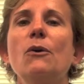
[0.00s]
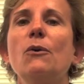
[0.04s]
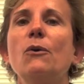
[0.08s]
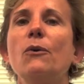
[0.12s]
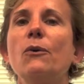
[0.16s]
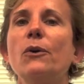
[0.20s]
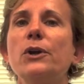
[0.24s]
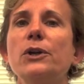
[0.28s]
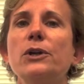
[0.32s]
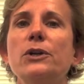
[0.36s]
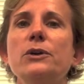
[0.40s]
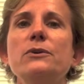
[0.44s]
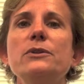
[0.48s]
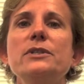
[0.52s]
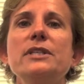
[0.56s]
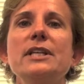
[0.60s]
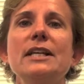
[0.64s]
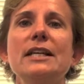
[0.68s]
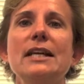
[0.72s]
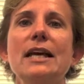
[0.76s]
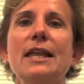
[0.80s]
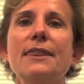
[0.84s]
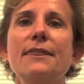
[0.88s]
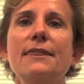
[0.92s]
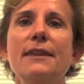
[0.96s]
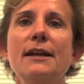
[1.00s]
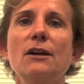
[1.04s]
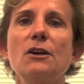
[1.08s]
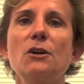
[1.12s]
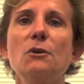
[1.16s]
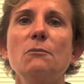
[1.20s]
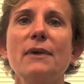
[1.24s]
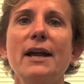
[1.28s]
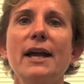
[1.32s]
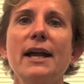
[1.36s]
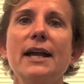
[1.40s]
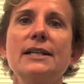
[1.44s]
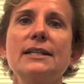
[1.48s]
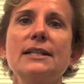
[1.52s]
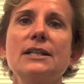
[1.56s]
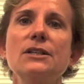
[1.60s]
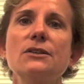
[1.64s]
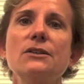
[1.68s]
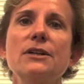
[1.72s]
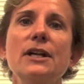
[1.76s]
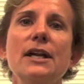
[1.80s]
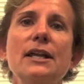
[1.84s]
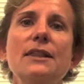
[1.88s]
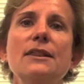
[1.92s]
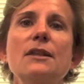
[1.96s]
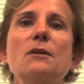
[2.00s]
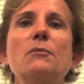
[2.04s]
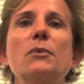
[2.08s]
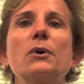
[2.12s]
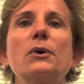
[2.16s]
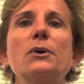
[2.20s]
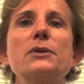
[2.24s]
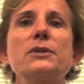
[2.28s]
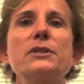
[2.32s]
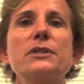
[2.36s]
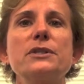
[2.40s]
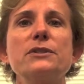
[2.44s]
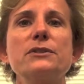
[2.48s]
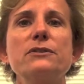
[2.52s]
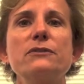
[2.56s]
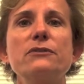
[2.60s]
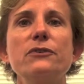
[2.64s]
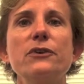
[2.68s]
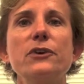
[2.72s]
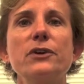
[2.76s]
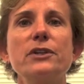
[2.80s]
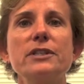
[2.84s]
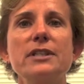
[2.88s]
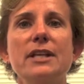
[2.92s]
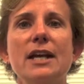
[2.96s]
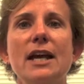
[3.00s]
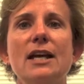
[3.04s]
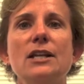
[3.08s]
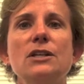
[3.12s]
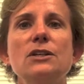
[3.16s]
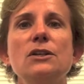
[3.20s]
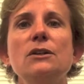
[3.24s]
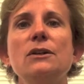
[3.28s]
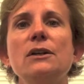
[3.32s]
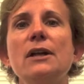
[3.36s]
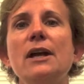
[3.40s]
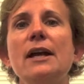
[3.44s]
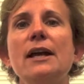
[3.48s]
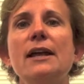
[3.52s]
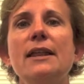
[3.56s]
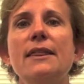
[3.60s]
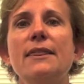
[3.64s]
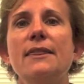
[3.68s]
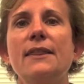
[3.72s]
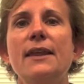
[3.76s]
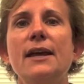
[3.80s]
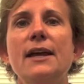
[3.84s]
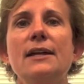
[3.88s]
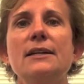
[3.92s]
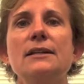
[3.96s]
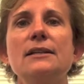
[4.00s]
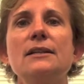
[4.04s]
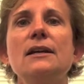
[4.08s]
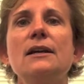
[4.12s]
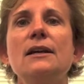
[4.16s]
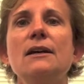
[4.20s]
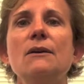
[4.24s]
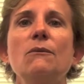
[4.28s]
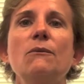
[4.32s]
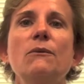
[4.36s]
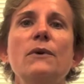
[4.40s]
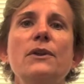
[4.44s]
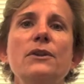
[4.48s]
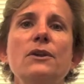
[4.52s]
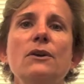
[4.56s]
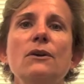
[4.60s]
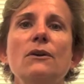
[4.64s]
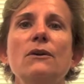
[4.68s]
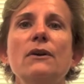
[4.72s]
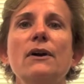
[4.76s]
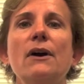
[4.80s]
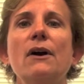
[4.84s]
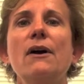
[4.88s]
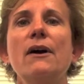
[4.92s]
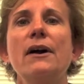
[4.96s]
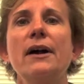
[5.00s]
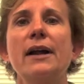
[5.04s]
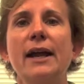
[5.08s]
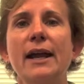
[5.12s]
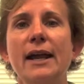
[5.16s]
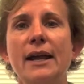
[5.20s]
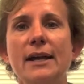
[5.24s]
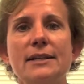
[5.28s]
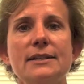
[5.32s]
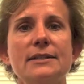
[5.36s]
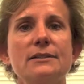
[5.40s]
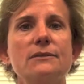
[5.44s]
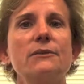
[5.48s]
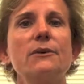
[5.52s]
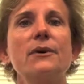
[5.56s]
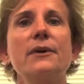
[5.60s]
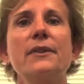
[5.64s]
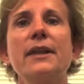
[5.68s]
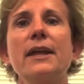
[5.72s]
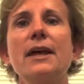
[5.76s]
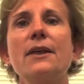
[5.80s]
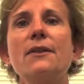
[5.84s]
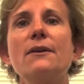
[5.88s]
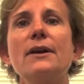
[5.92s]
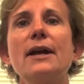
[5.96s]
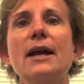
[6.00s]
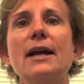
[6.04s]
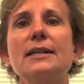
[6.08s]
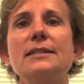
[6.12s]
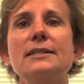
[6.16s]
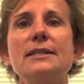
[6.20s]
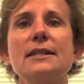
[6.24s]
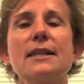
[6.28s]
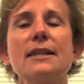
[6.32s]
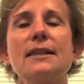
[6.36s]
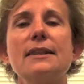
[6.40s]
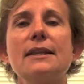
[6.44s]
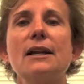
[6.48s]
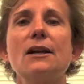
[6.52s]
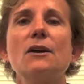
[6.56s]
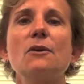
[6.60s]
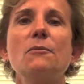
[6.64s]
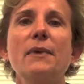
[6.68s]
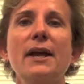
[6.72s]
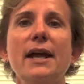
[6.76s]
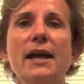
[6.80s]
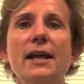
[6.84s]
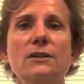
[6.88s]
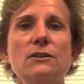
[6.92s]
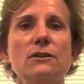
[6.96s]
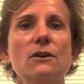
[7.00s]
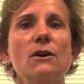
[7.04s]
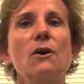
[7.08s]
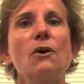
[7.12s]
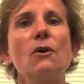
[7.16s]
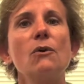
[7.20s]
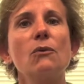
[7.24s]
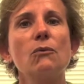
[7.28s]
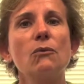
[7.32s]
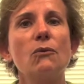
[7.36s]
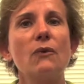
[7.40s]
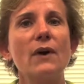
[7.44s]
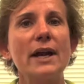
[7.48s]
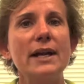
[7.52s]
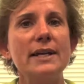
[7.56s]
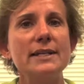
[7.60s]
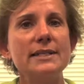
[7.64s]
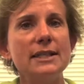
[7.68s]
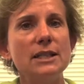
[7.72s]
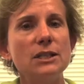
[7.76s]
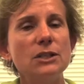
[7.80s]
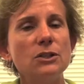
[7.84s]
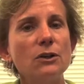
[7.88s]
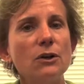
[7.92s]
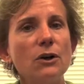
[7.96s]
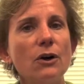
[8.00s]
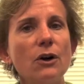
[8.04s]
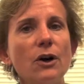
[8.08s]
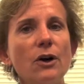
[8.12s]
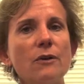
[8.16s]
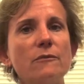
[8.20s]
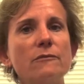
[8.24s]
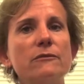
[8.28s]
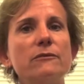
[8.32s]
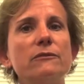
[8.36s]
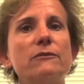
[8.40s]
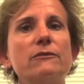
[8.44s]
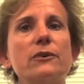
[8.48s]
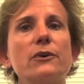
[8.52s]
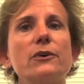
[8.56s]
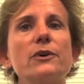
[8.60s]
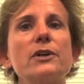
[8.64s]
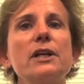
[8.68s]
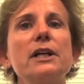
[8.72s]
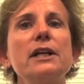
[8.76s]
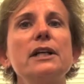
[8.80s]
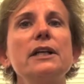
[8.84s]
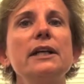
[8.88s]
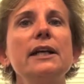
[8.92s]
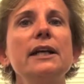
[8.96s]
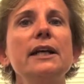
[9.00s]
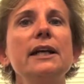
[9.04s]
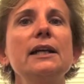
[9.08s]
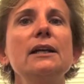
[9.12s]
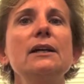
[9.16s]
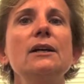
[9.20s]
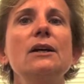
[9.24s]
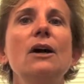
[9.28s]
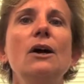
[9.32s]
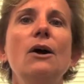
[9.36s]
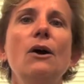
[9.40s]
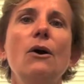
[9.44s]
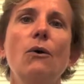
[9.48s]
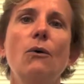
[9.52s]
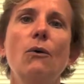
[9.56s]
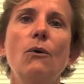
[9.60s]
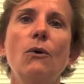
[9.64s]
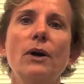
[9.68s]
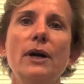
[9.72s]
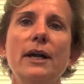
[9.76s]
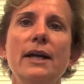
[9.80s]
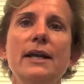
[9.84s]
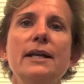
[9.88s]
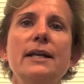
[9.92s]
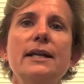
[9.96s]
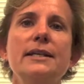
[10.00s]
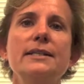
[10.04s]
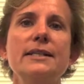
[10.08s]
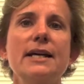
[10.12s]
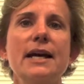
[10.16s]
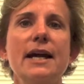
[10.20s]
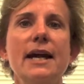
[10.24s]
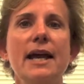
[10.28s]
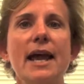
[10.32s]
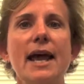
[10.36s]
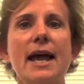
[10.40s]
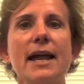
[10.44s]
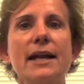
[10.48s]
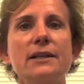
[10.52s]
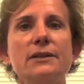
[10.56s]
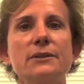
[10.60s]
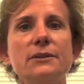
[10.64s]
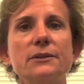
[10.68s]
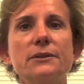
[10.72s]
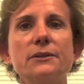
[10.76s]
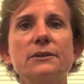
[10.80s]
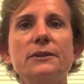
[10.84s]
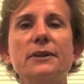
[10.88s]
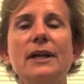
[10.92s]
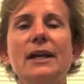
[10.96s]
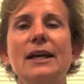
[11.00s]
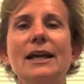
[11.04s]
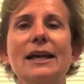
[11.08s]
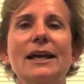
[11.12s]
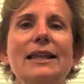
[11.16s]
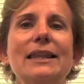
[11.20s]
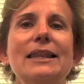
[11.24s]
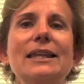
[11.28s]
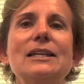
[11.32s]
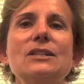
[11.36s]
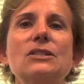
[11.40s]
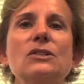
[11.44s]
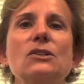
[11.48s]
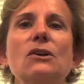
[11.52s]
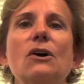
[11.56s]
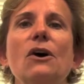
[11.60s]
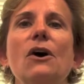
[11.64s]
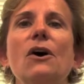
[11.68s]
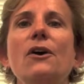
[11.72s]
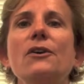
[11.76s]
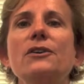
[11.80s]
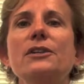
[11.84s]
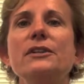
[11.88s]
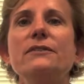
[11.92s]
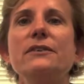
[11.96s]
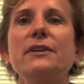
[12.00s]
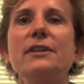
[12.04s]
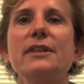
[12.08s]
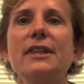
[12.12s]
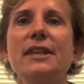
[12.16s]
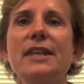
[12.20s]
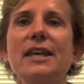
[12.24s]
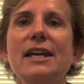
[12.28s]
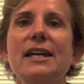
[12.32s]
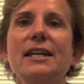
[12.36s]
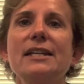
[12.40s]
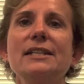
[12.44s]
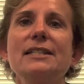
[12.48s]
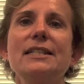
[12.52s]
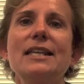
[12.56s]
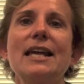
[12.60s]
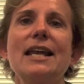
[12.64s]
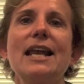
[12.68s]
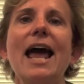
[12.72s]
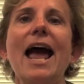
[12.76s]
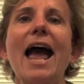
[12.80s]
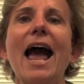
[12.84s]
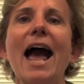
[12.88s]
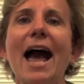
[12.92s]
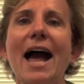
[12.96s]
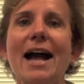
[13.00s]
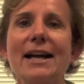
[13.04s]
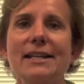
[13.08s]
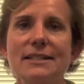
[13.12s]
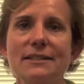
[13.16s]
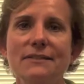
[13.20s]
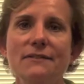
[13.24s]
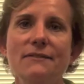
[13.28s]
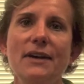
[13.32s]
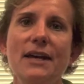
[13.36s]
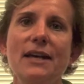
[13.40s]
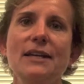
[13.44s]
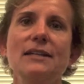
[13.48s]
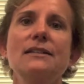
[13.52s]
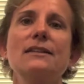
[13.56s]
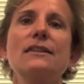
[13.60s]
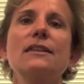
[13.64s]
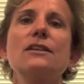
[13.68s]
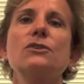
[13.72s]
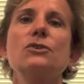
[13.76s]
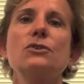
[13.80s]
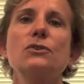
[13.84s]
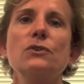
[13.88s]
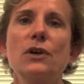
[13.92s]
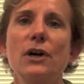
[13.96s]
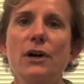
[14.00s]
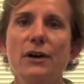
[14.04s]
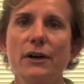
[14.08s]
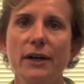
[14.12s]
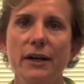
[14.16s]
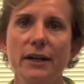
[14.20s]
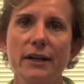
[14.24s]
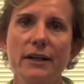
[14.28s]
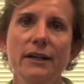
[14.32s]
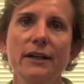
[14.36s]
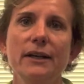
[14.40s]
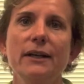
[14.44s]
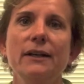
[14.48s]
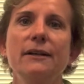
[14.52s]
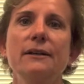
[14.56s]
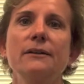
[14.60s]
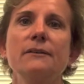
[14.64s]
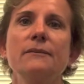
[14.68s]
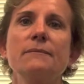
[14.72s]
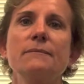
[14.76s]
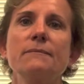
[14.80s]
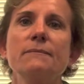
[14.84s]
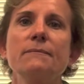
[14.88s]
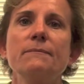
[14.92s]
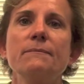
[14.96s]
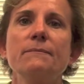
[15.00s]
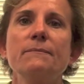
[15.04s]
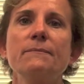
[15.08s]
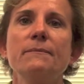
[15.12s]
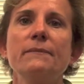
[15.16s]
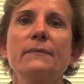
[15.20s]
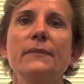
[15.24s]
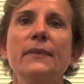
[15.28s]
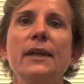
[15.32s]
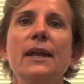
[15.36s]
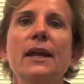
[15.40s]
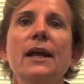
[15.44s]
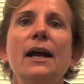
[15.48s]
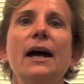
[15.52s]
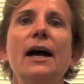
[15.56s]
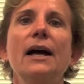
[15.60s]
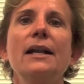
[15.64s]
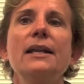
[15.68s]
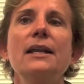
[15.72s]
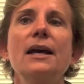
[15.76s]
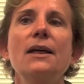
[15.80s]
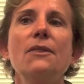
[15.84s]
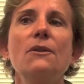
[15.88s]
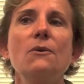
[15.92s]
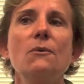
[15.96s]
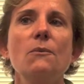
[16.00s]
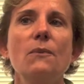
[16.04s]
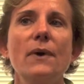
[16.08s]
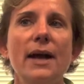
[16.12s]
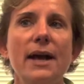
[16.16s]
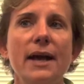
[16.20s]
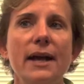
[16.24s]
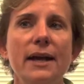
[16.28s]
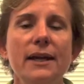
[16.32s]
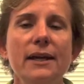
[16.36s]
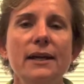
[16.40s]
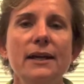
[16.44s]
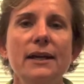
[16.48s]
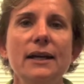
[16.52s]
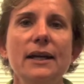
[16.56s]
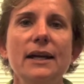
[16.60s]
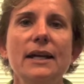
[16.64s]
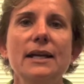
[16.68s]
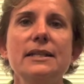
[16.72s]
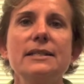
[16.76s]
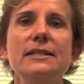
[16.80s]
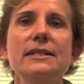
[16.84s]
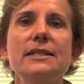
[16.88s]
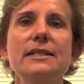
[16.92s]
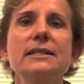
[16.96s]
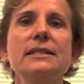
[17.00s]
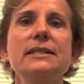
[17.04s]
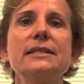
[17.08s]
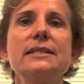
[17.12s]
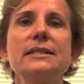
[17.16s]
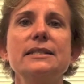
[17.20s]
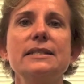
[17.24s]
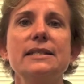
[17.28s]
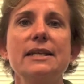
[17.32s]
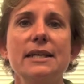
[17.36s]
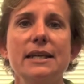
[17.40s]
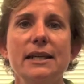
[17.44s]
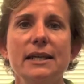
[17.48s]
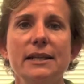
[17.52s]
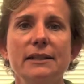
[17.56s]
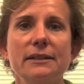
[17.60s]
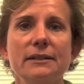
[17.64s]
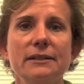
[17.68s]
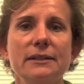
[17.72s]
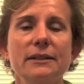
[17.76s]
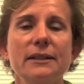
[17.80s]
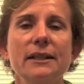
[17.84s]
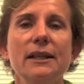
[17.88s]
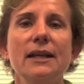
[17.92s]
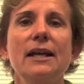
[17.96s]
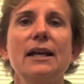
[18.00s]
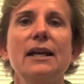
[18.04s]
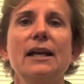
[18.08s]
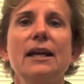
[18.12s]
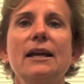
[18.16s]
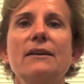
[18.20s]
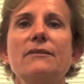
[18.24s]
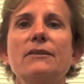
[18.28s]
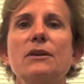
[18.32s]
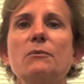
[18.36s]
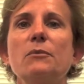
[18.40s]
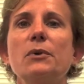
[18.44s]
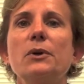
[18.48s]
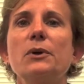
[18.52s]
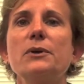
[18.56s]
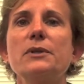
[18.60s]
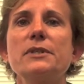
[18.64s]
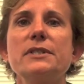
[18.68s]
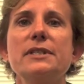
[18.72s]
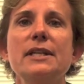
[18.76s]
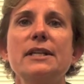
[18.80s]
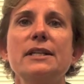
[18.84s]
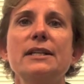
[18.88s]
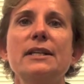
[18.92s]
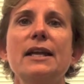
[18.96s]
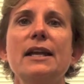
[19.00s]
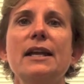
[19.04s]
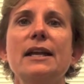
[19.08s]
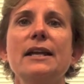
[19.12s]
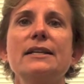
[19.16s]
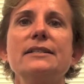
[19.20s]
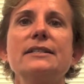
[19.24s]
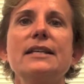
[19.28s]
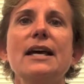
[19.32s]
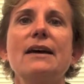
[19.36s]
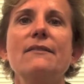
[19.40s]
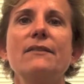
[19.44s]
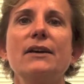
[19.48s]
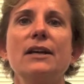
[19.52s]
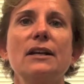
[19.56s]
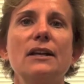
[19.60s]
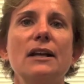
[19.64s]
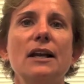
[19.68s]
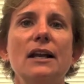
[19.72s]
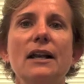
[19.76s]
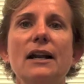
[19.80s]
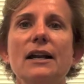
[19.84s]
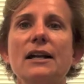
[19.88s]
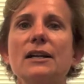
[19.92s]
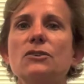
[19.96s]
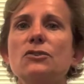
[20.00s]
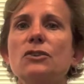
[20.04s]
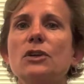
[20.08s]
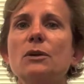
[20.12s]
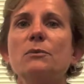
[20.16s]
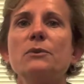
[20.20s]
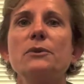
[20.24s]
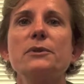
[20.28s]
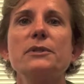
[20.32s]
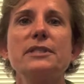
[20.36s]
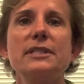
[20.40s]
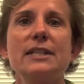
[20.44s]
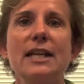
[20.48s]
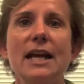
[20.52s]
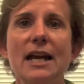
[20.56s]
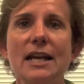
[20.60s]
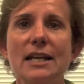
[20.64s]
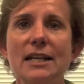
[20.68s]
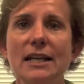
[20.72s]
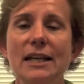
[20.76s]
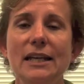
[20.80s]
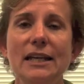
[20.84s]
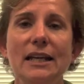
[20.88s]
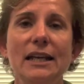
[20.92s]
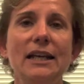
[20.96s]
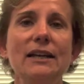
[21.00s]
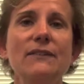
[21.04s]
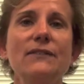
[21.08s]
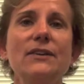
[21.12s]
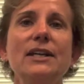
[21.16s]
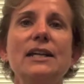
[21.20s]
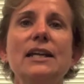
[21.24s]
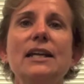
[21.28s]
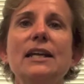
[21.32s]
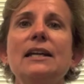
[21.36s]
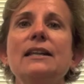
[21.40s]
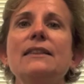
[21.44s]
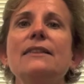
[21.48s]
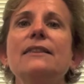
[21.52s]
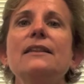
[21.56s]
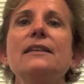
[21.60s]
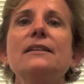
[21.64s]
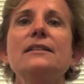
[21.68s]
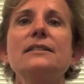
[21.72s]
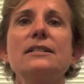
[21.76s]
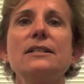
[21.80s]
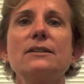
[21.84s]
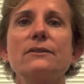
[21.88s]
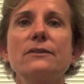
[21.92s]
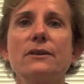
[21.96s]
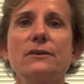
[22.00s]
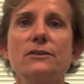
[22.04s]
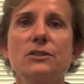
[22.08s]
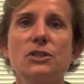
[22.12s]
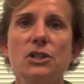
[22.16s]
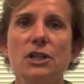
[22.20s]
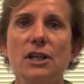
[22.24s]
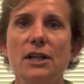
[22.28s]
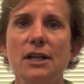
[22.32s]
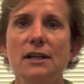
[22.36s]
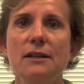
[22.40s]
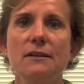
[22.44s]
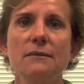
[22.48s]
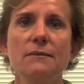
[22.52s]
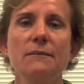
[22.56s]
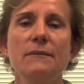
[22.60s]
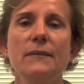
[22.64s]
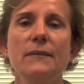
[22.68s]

or using a TheraBand underneath a person's foot and then with your hand on the other end of the TheraBand, raising your arm vertically or in a diagonal. These are all different things that activate the trunk. Another way is in sitting. If a person is having a lot of trouble standing even in the ZeroG,